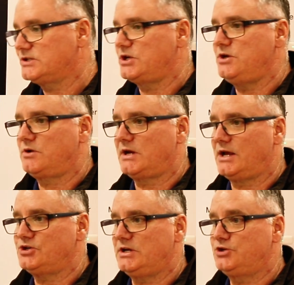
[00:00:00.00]
So you can
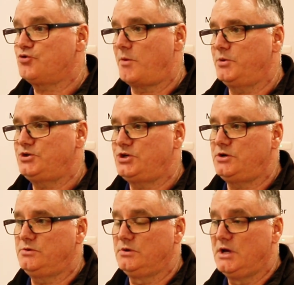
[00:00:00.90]
actually
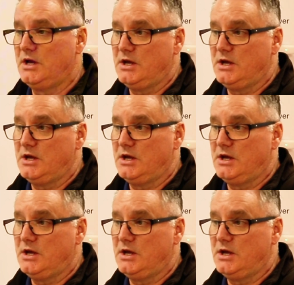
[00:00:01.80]
troubleshoot,